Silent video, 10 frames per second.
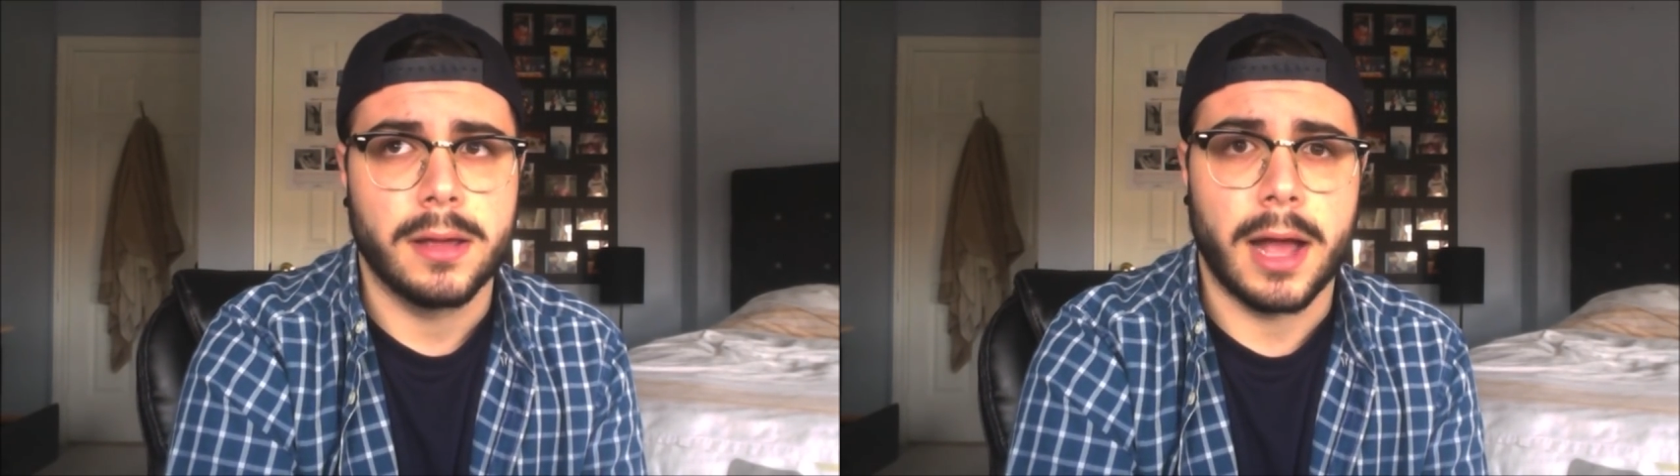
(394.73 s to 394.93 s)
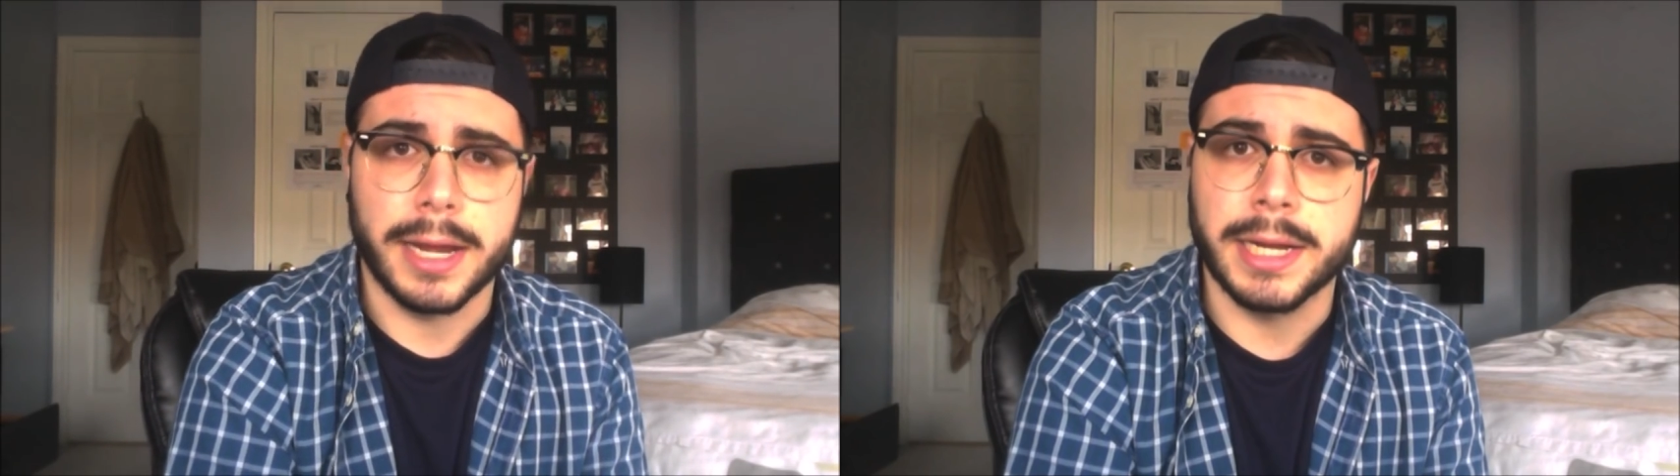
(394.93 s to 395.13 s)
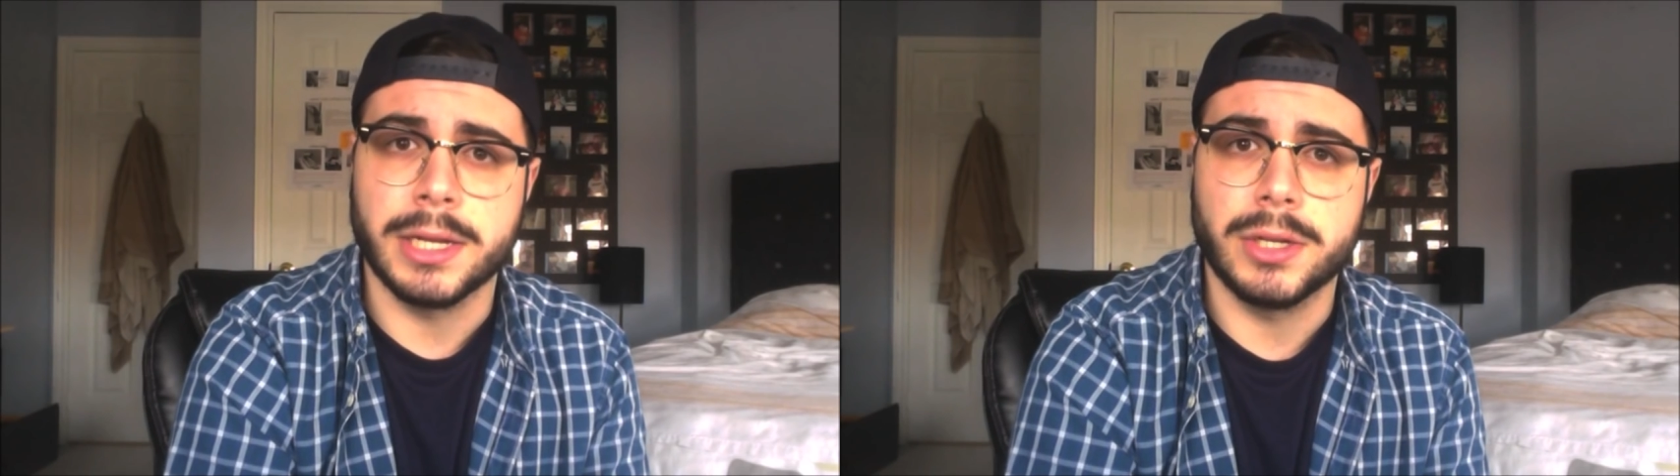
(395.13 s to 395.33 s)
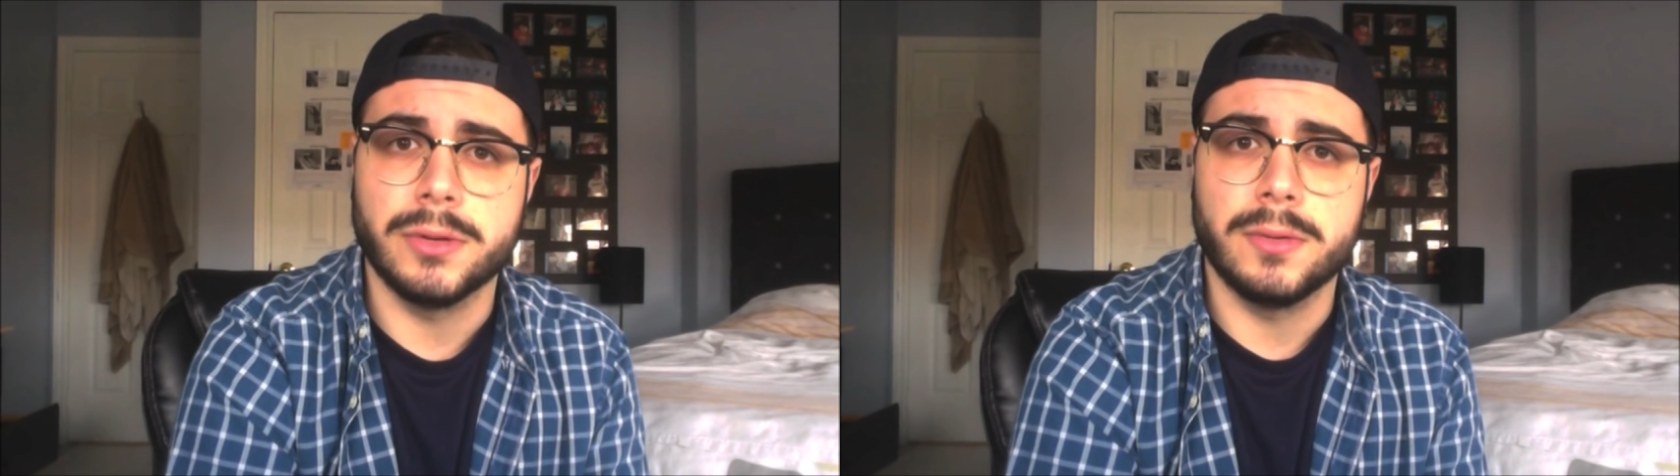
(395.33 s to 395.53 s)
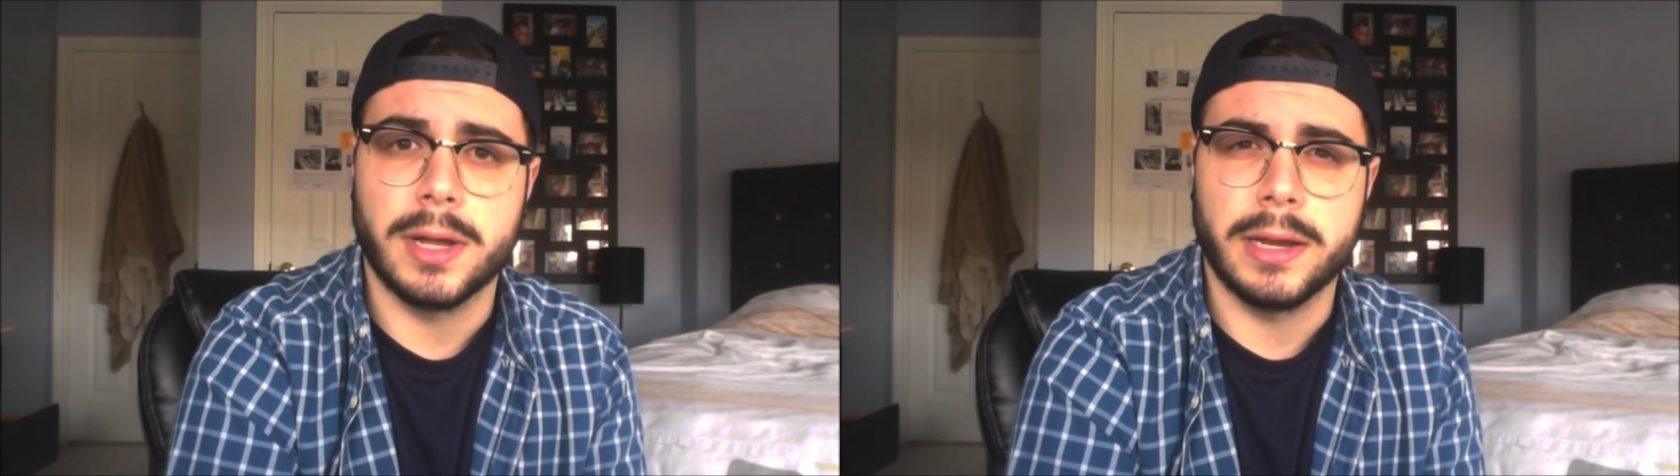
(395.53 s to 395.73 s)
I need
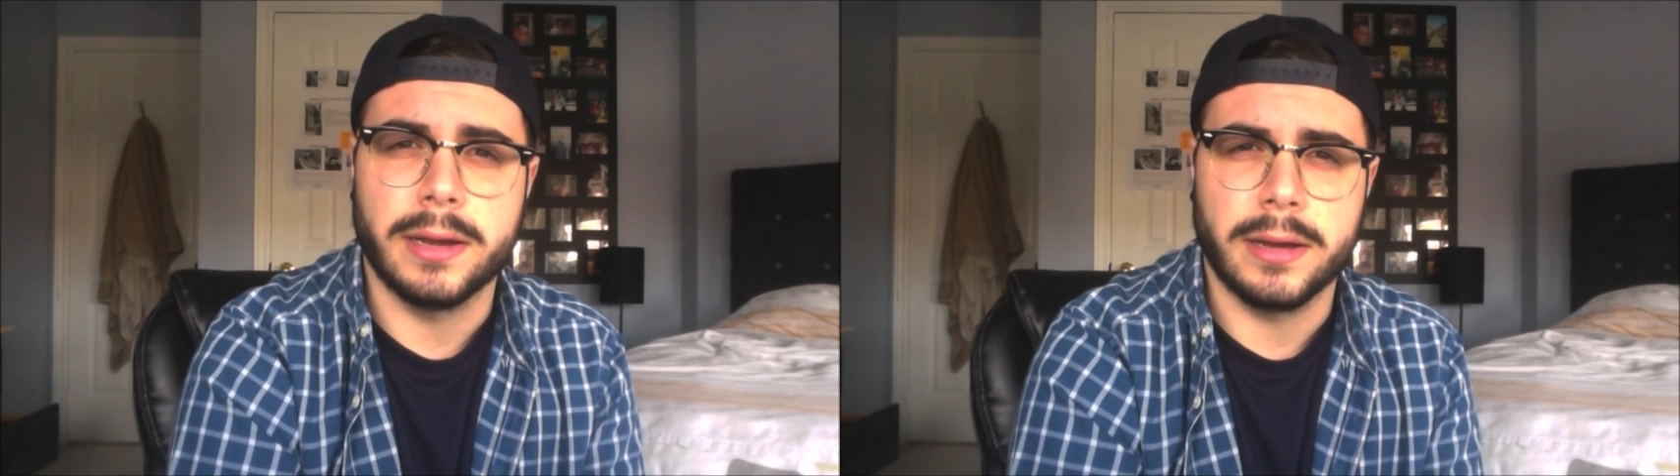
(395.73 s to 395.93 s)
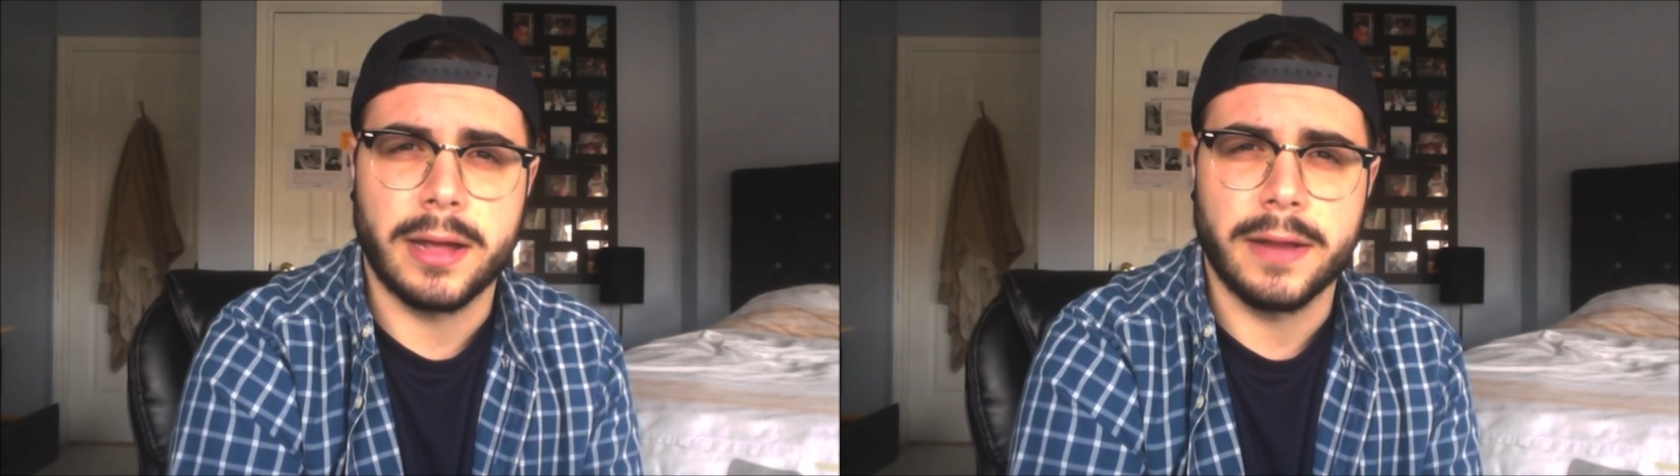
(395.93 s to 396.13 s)
to, and kind